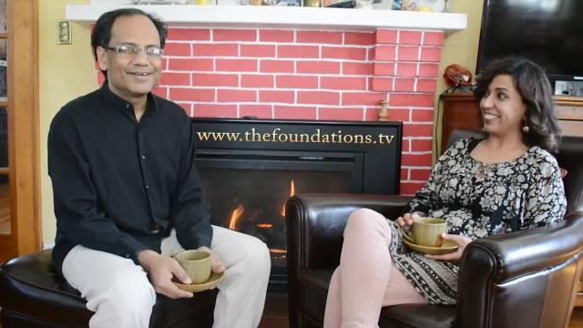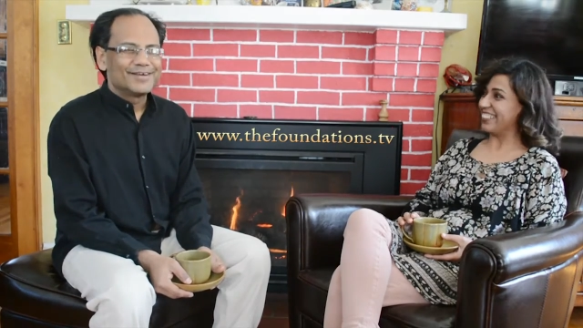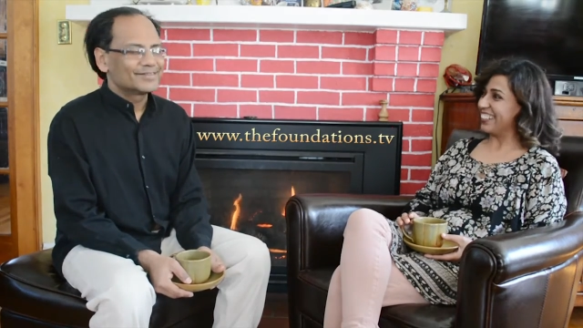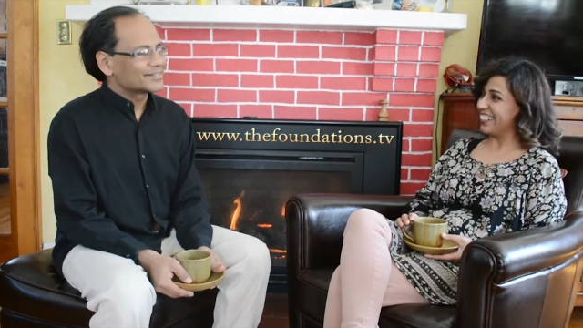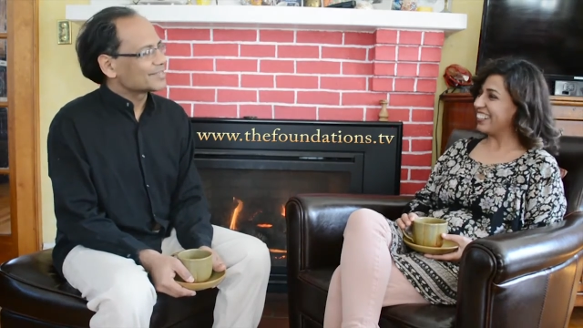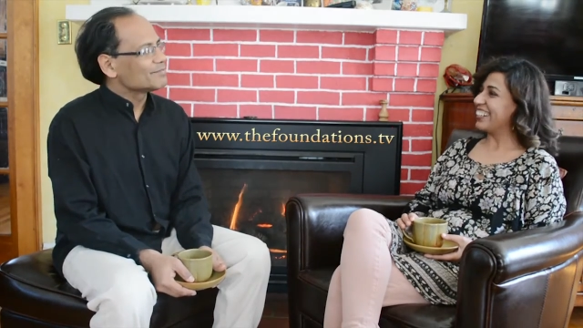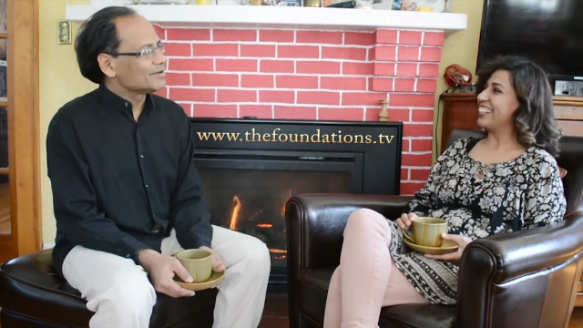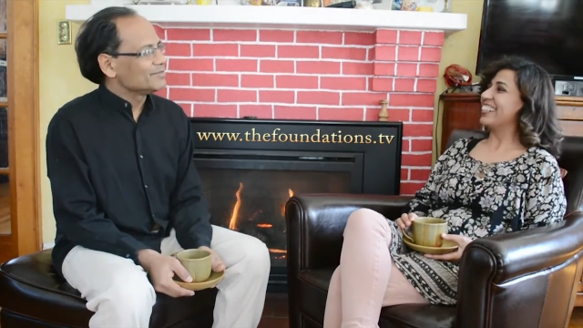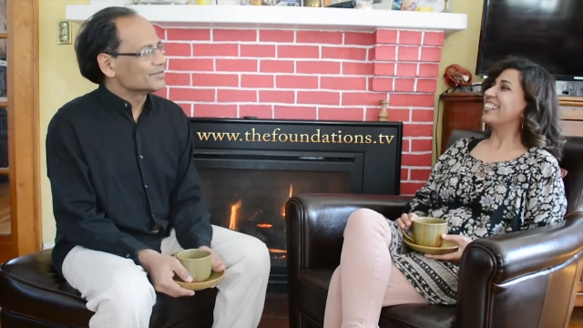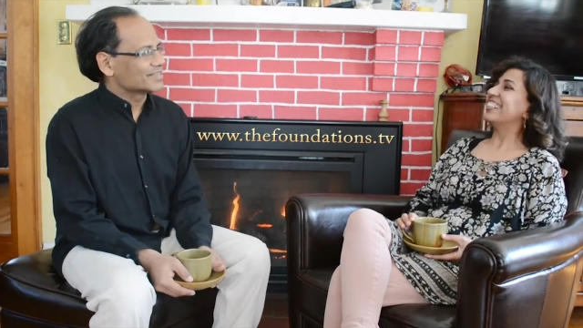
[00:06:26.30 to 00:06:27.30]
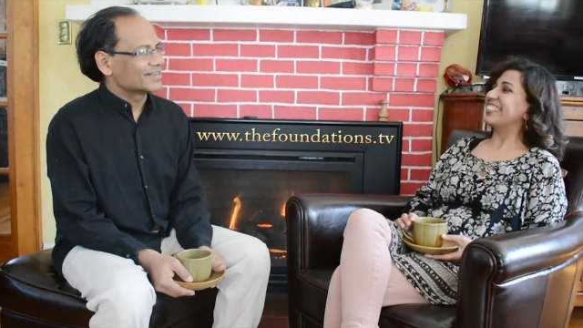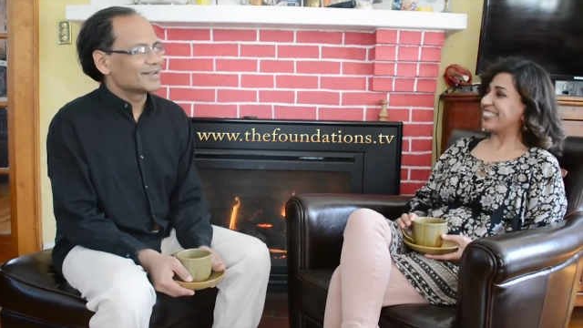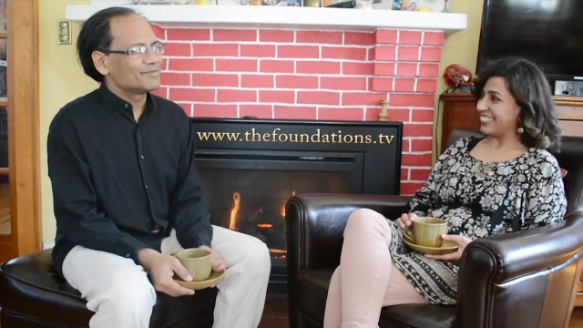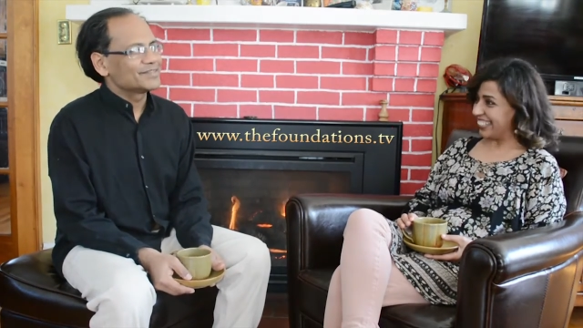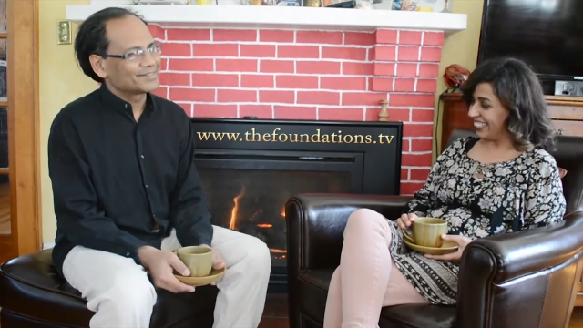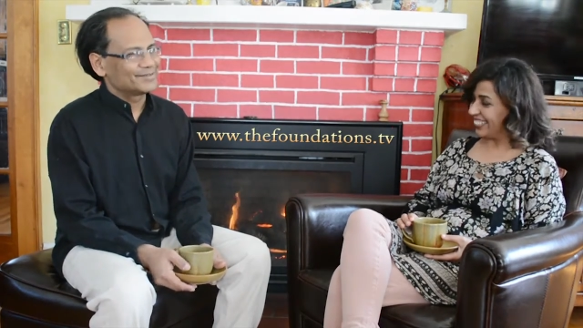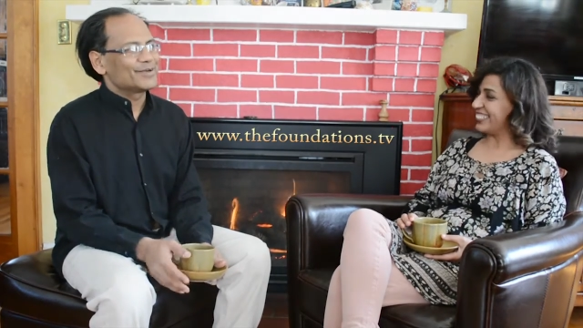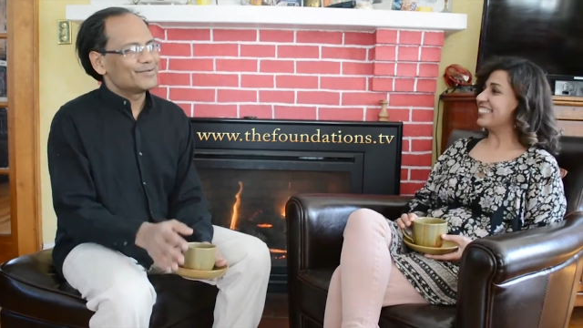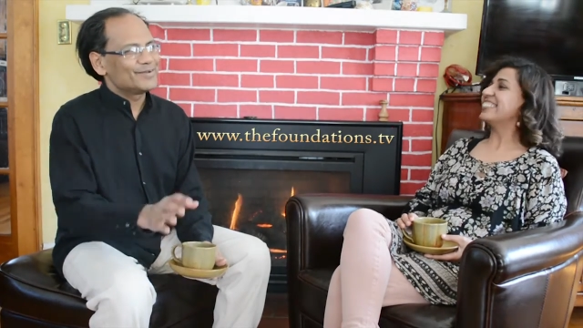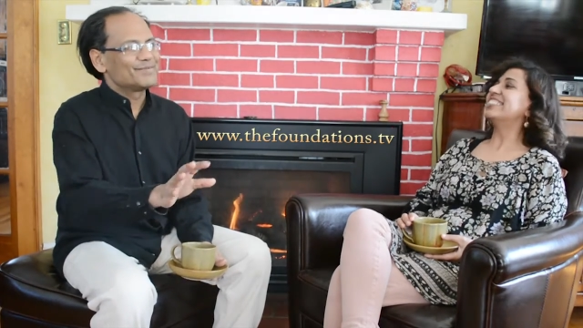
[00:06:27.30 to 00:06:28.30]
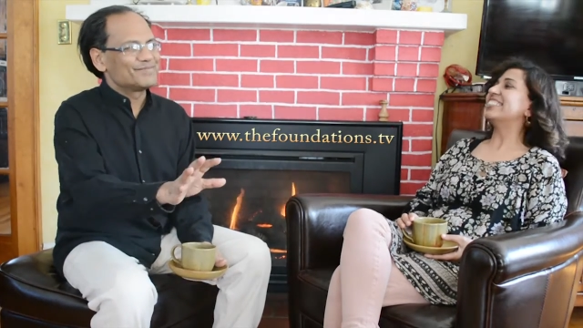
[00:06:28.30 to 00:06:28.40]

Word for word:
Speaker 1: It's a semi-musical. I mean, yeah. it's,